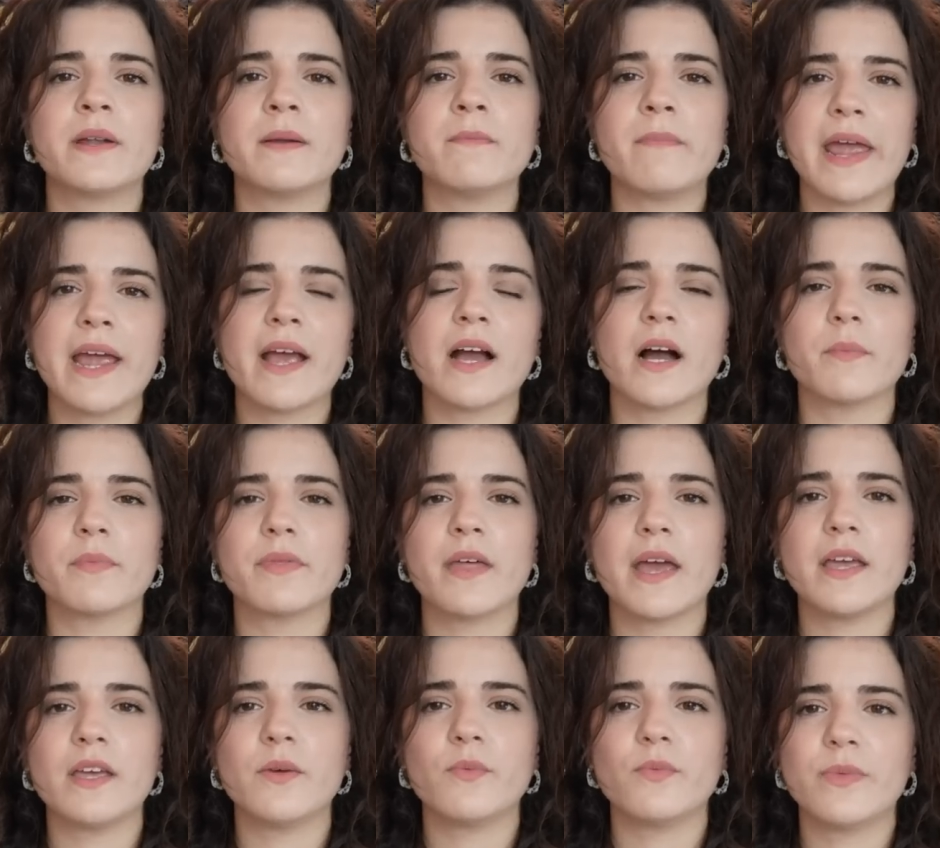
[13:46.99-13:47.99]
and makeup,
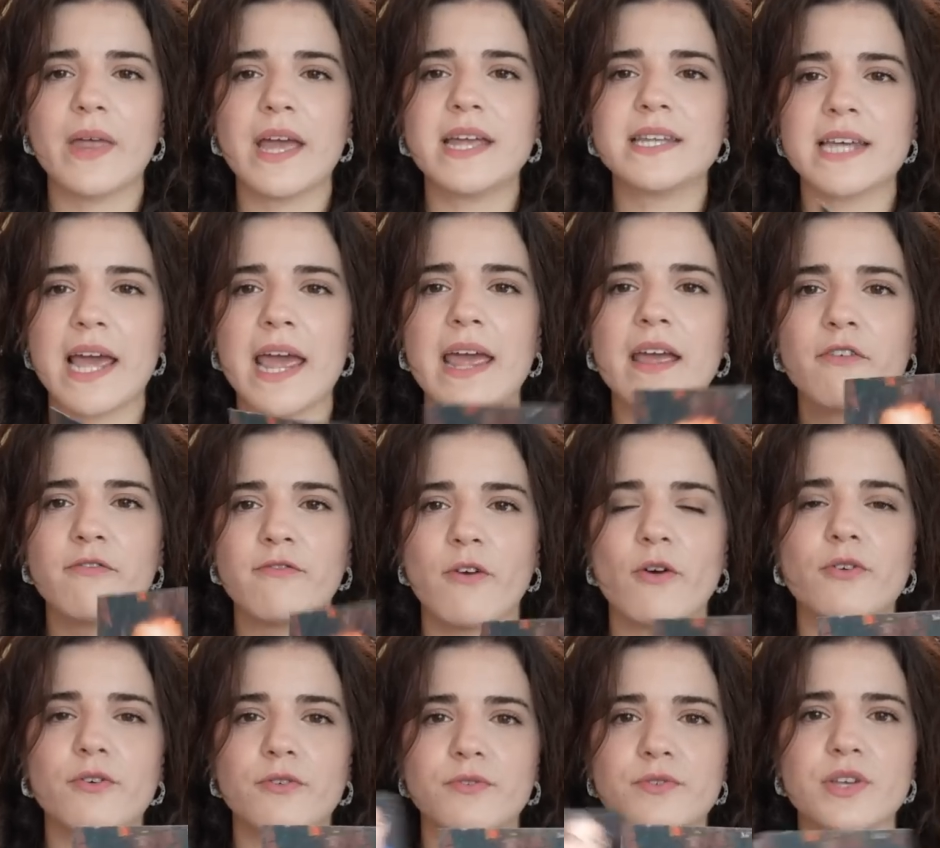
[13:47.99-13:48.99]
they take
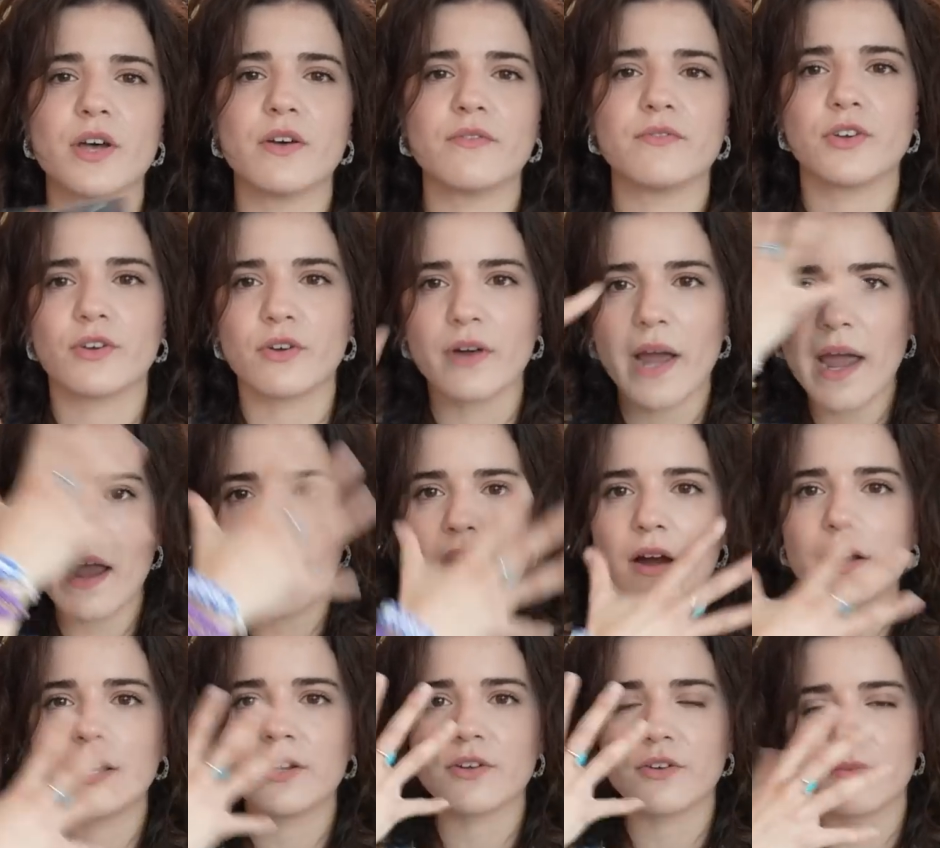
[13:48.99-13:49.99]
photos of your
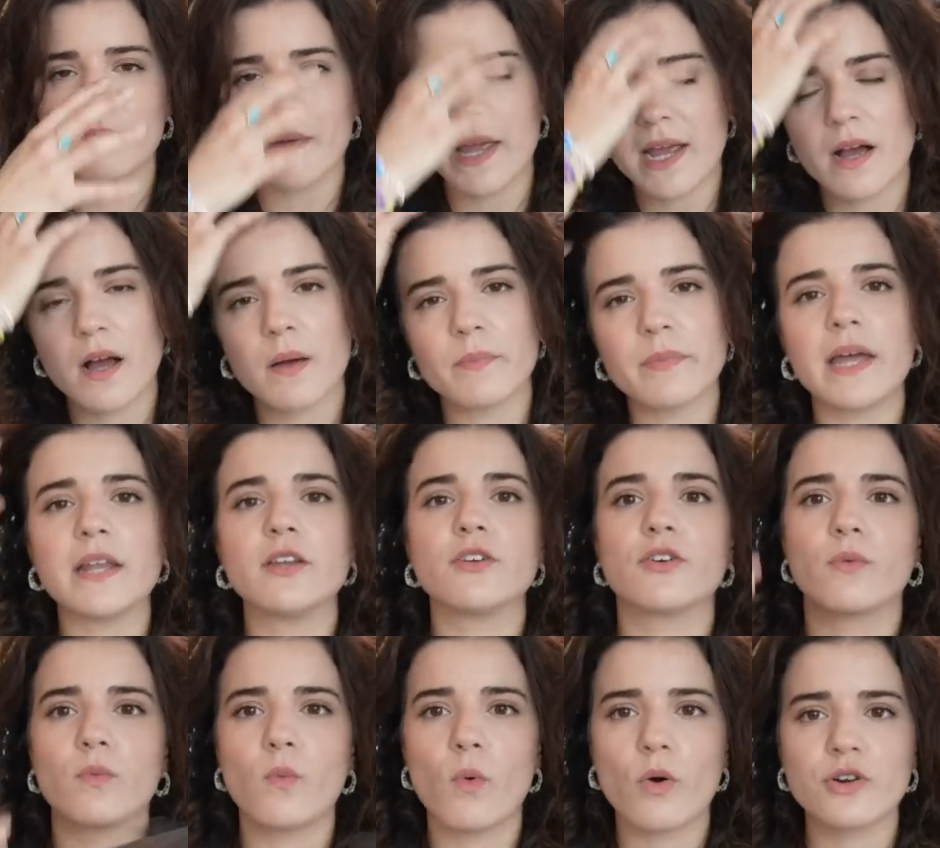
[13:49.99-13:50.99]
hair and your makeup and
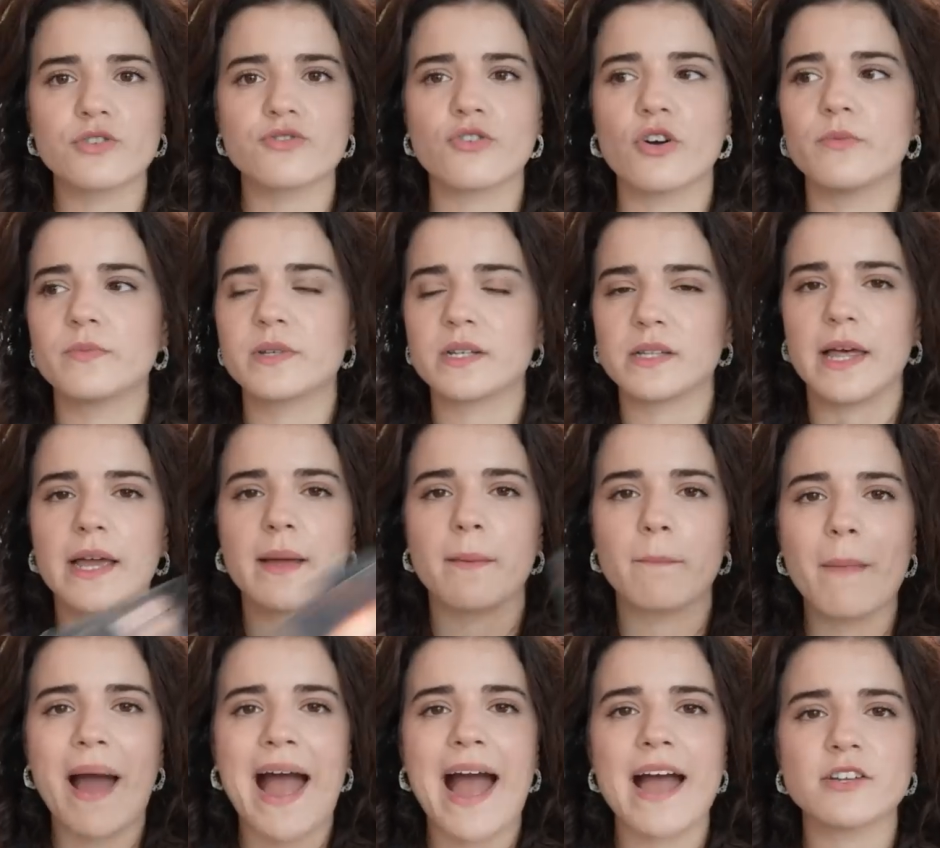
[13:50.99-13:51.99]
your wardrobe to like
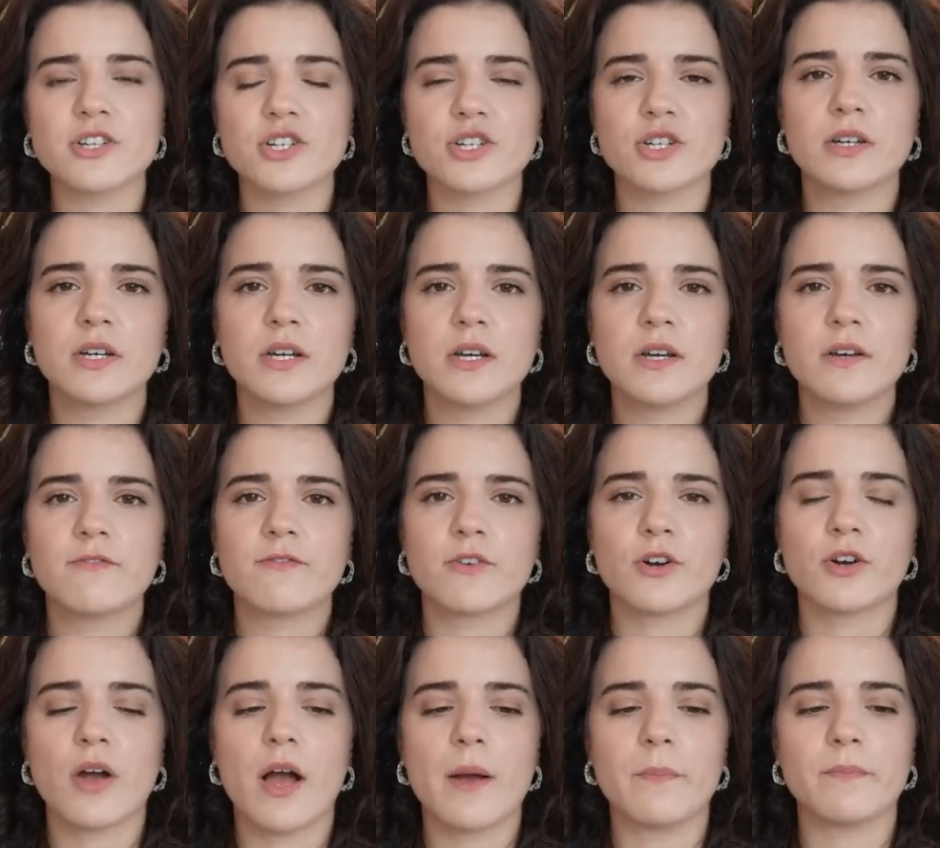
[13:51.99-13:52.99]
match
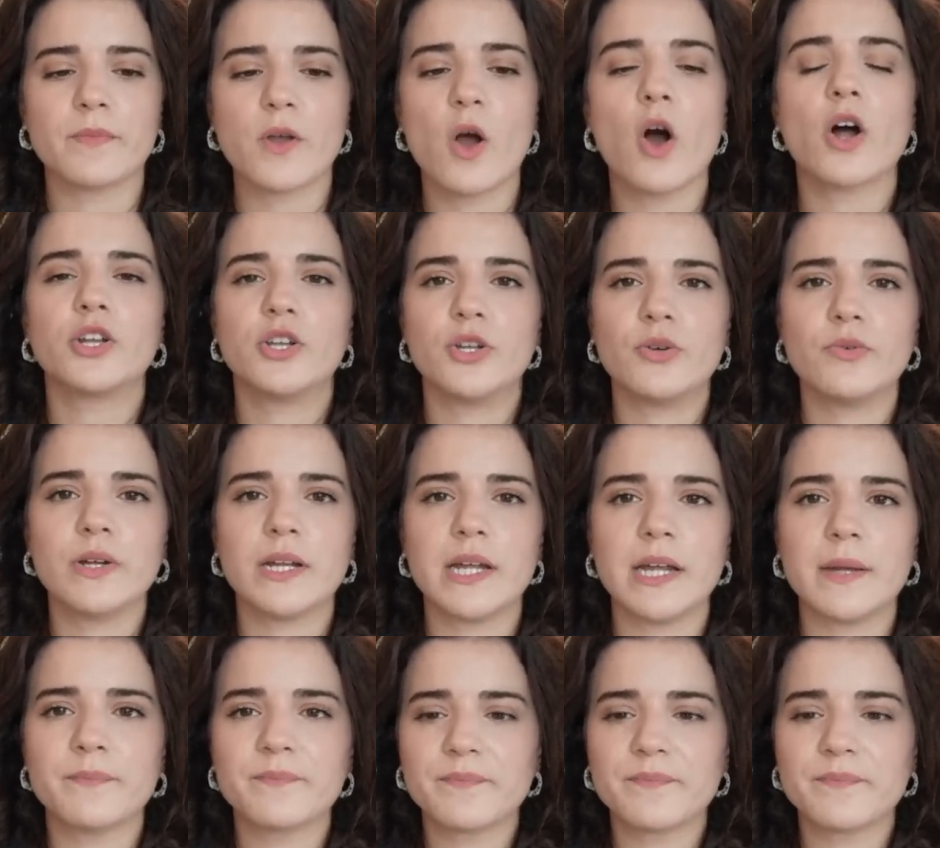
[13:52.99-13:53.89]
for continuity,